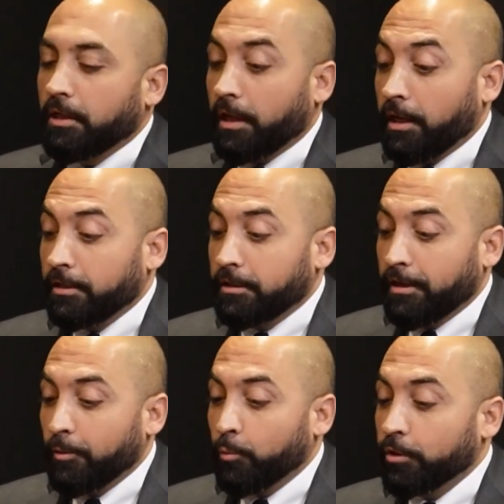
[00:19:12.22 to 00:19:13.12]
and
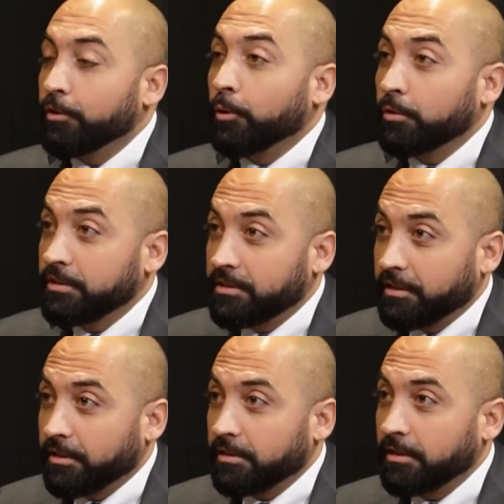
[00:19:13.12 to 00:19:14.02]
we're
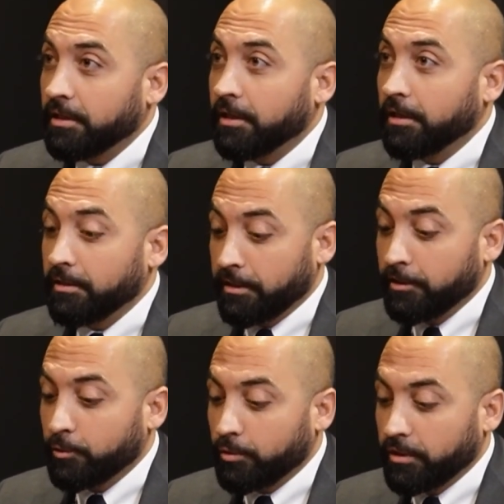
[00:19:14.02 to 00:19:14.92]
noticing an
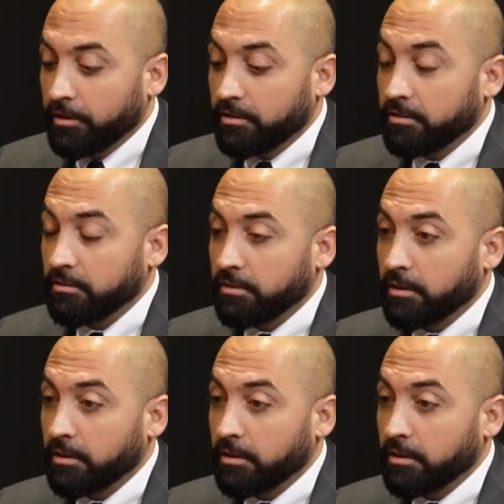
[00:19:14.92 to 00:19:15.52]
increase,